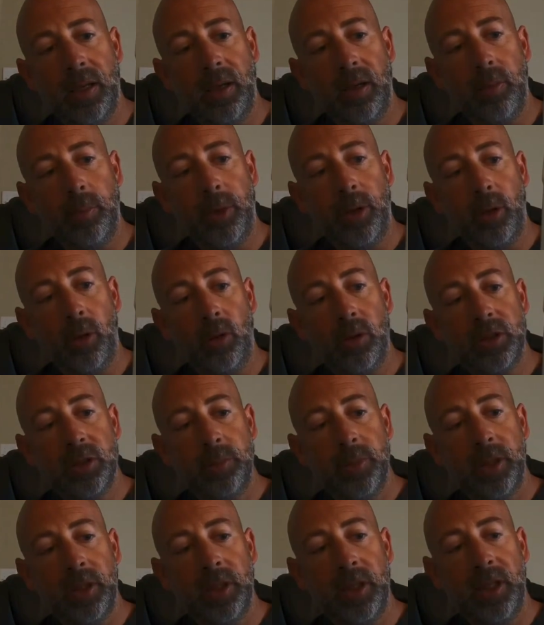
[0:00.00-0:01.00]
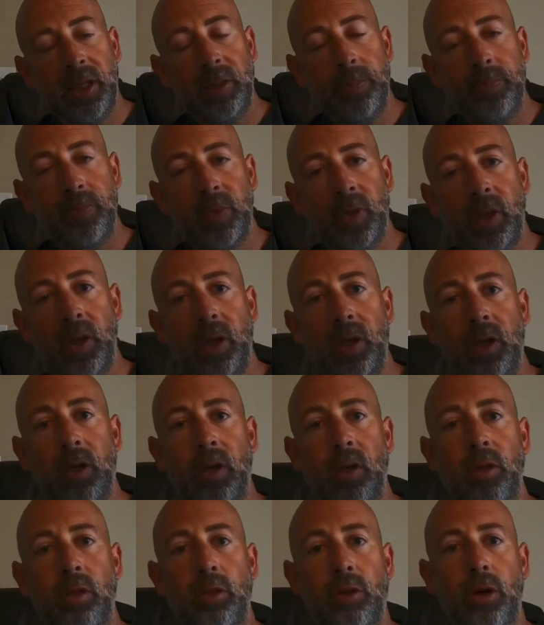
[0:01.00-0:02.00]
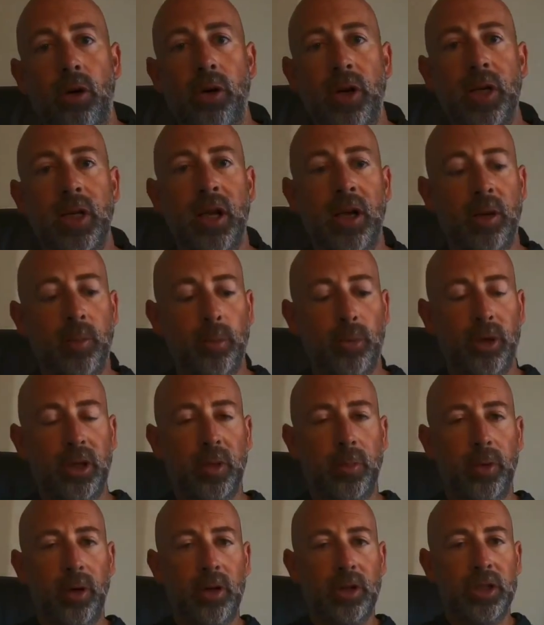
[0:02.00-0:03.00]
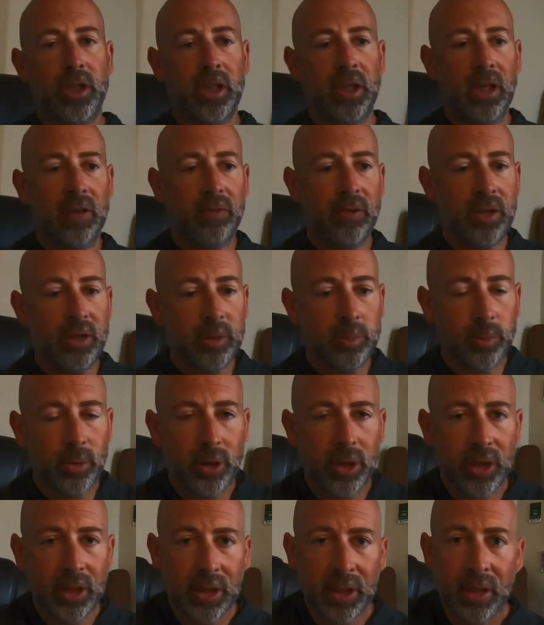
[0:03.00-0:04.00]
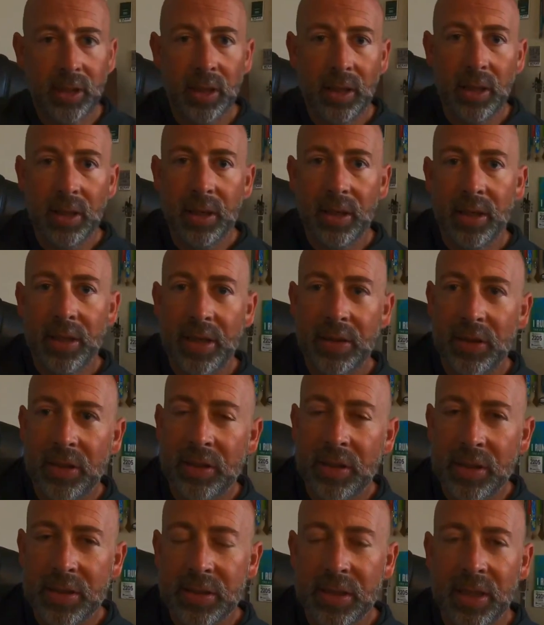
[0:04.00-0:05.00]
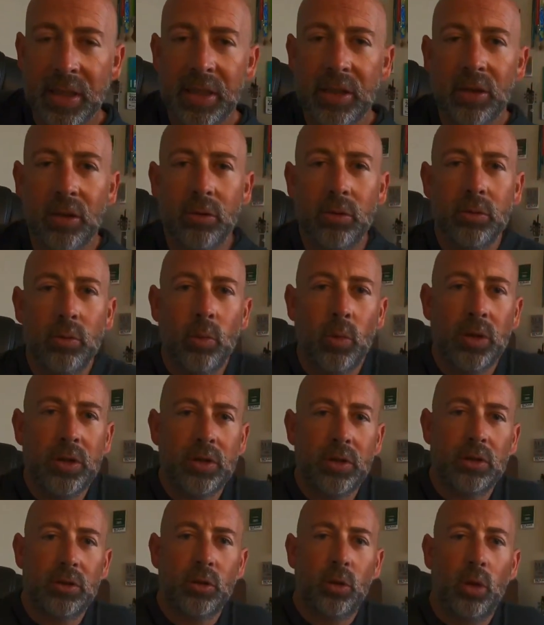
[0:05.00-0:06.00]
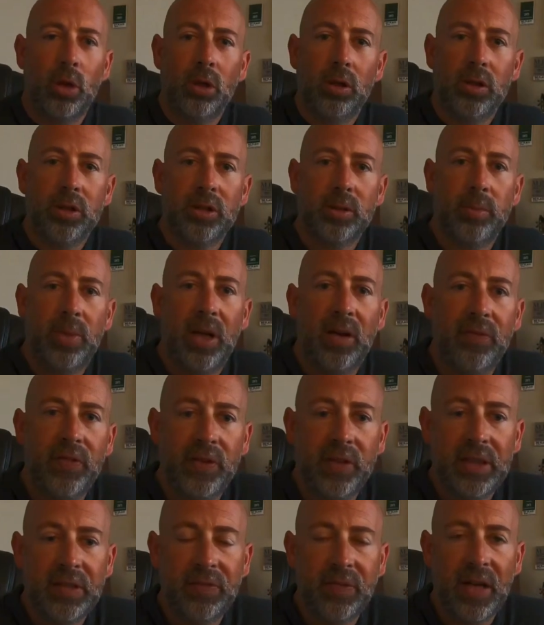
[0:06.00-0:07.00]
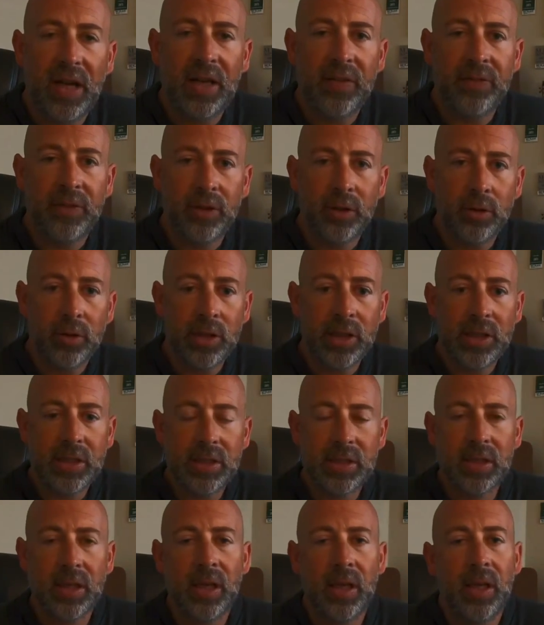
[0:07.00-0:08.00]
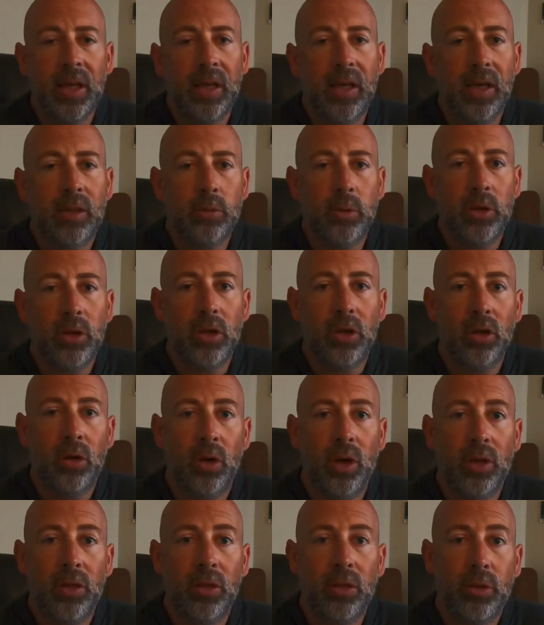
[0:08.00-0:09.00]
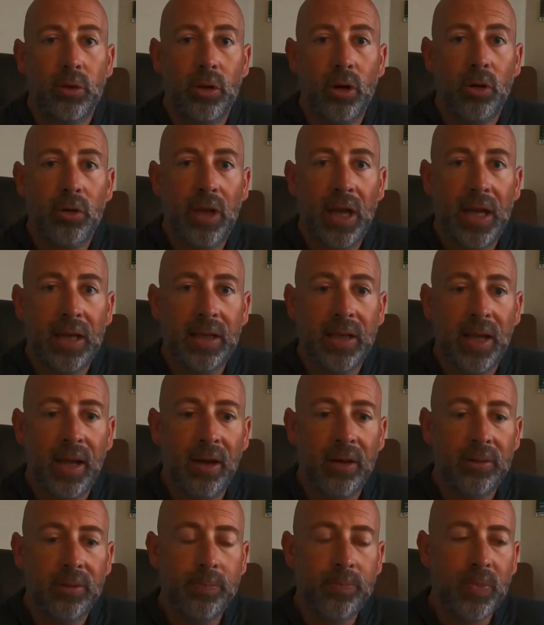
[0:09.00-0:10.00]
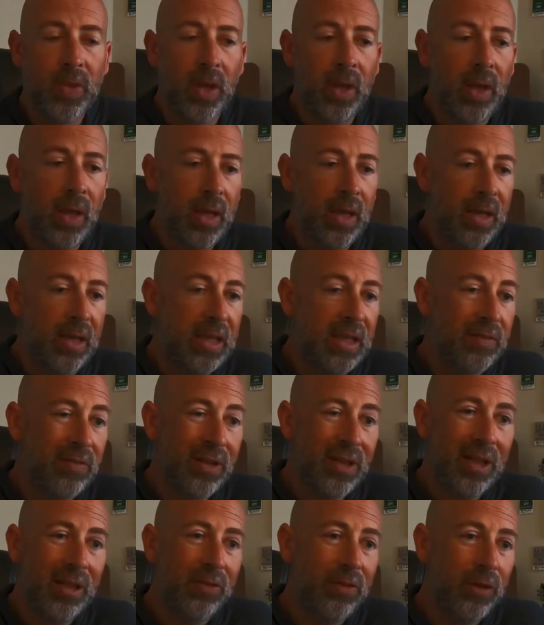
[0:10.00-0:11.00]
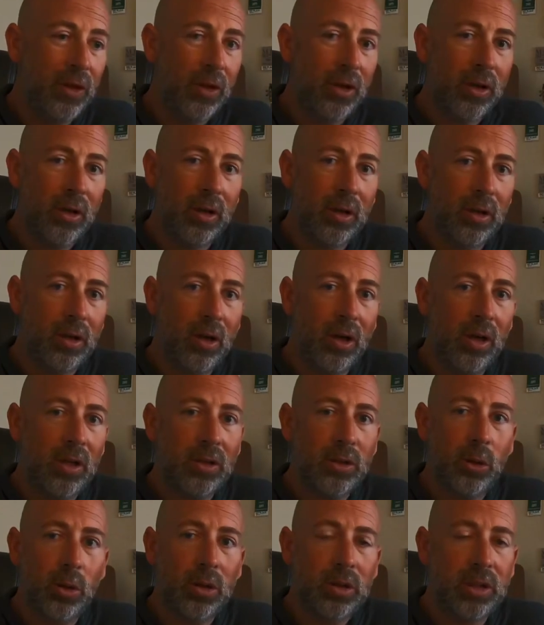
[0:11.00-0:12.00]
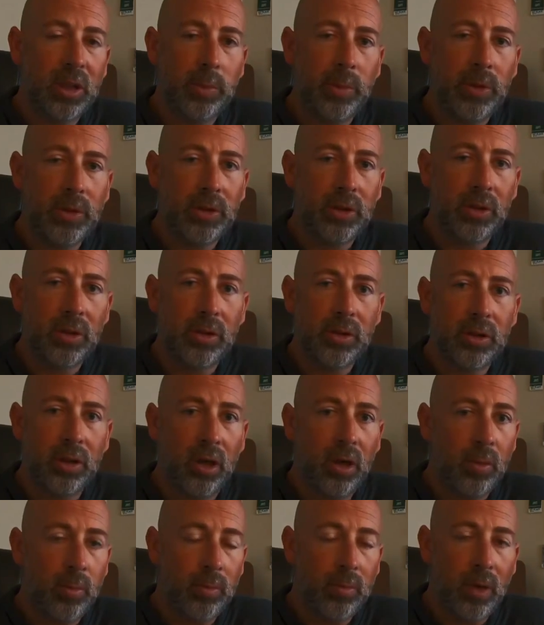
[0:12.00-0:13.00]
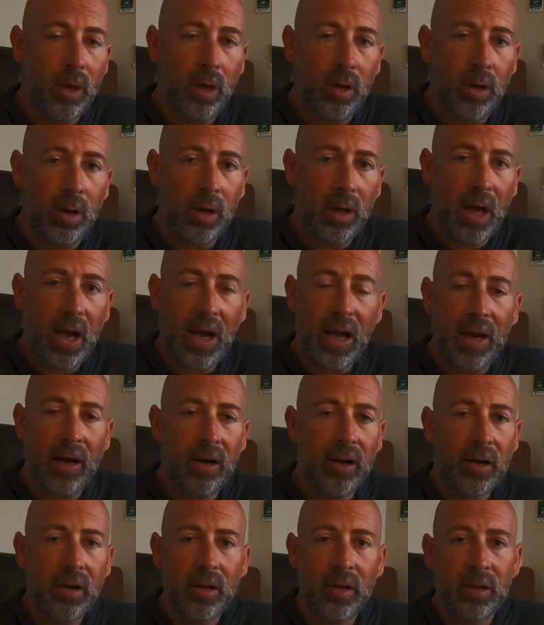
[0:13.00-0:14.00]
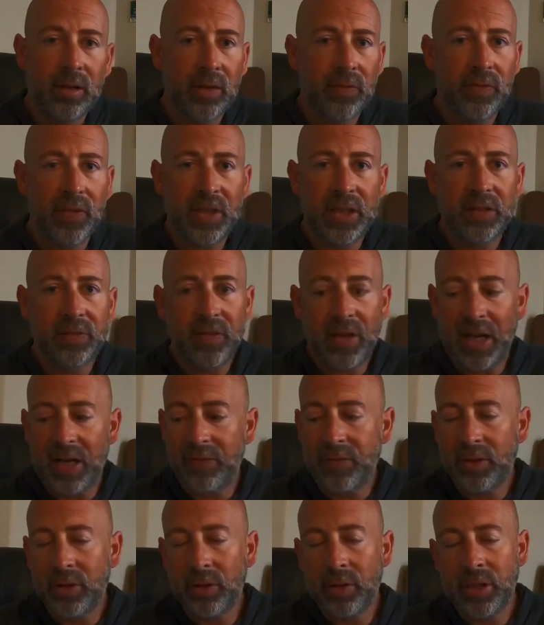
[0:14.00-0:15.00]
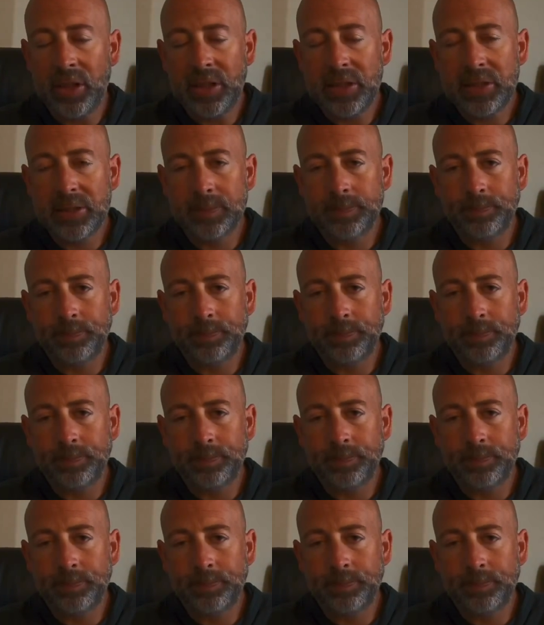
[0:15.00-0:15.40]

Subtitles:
But ultimately, throwing down a Preemergent every spring, and I think they say, once the soil is about 55 degrees is when you can go ahead and throw that down. Even if your current soil temperatures are higher than 55 degrees,